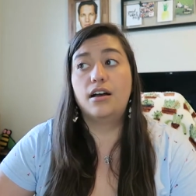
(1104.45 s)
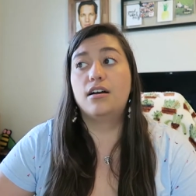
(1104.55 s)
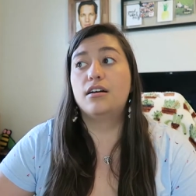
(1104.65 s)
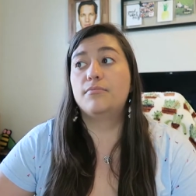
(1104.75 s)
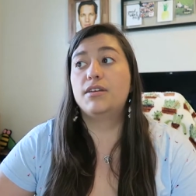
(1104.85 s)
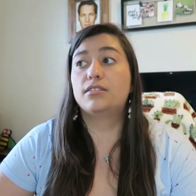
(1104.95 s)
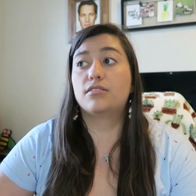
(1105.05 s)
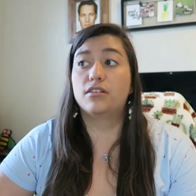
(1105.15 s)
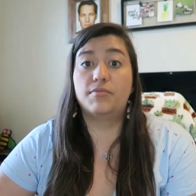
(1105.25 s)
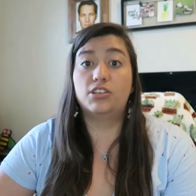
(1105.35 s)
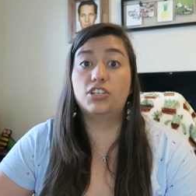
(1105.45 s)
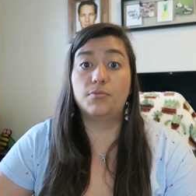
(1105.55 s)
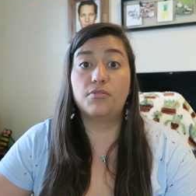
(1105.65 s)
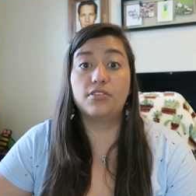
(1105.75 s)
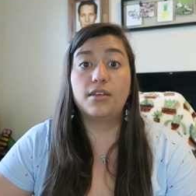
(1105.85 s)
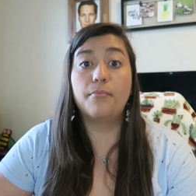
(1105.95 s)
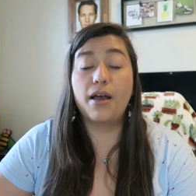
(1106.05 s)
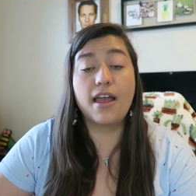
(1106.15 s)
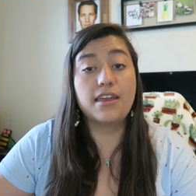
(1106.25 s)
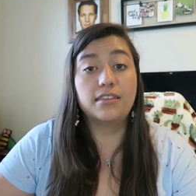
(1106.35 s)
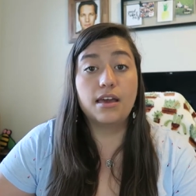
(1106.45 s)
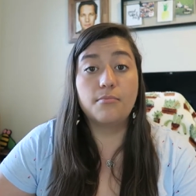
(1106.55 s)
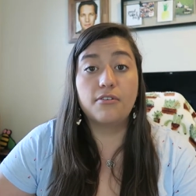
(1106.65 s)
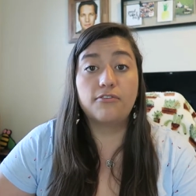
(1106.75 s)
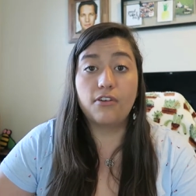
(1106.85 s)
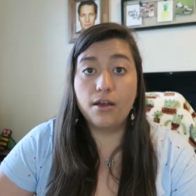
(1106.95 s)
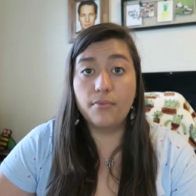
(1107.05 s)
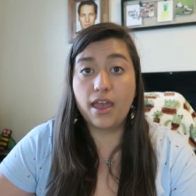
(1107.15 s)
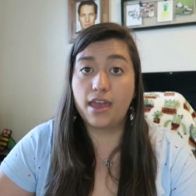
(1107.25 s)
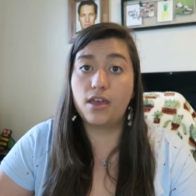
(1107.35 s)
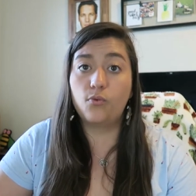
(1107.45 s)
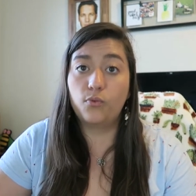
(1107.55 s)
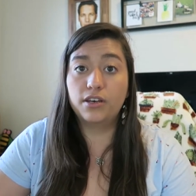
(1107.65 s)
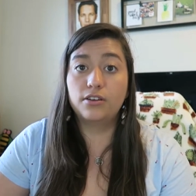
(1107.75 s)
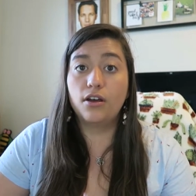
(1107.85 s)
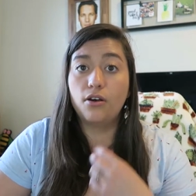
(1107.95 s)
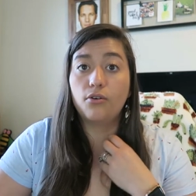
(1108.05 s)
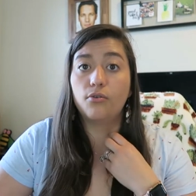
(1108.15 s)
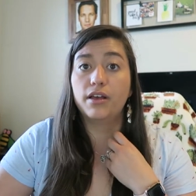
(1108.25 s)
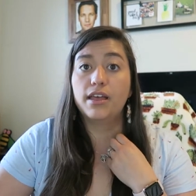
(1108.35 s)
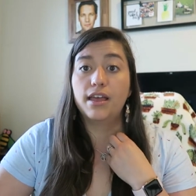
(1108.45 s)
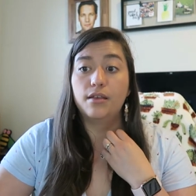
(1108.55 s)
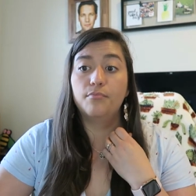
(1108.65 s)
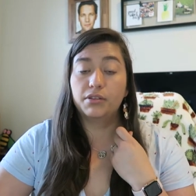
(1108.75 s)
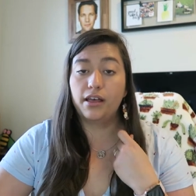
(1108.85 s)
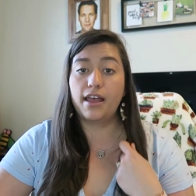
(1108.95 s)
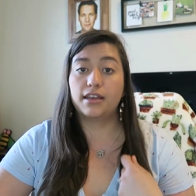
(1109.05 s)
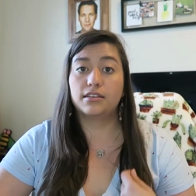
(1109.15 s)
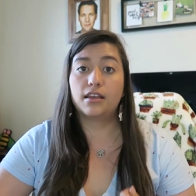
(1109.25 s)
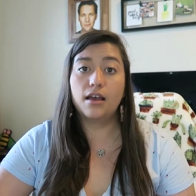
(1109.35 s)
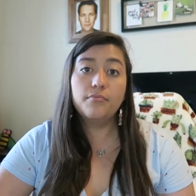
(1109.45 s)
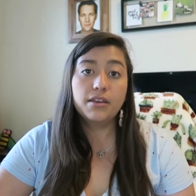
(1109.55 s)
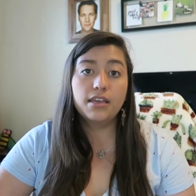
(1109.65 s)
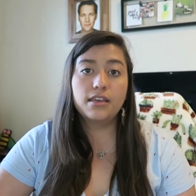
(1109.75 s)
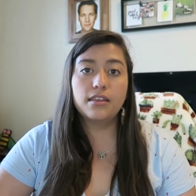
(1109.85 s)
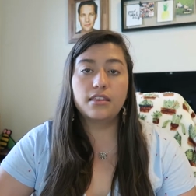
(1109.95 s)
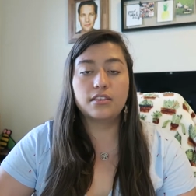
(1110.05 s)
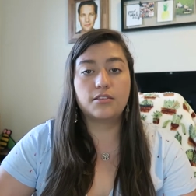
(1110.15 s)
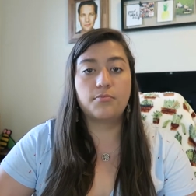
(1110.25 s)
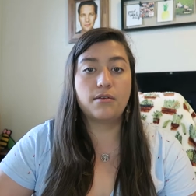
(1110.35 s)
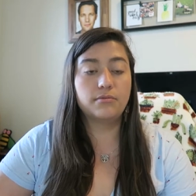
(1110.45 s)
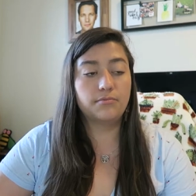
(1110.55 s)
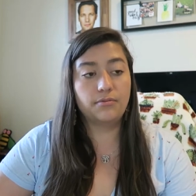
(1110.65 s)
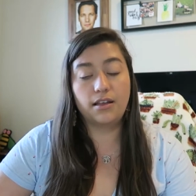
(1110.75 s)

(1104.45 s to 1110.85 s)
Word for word: Um, it's gonna be cheaper than buying them from a window and blind company that's probably,